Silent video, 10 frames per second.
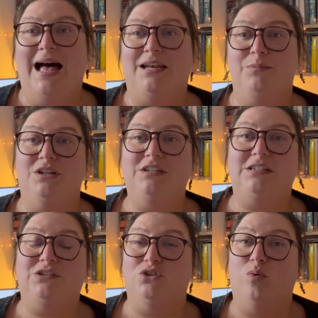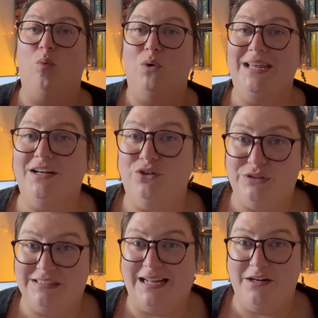And I'm going to discuss what we can
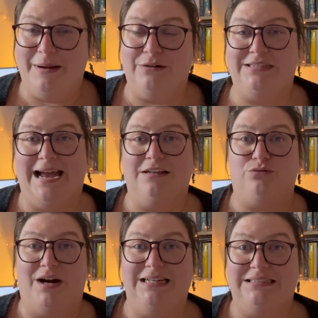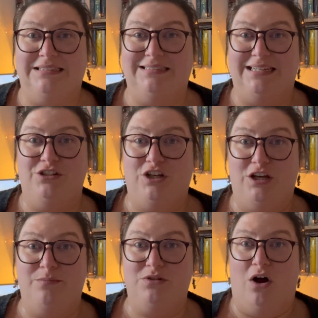understand about it as writers in
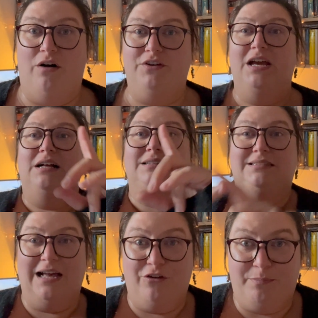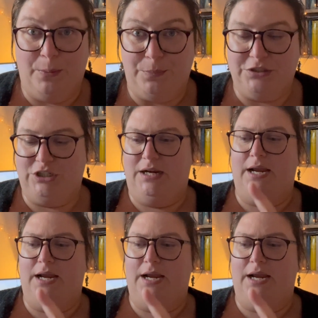terms of self-publishing,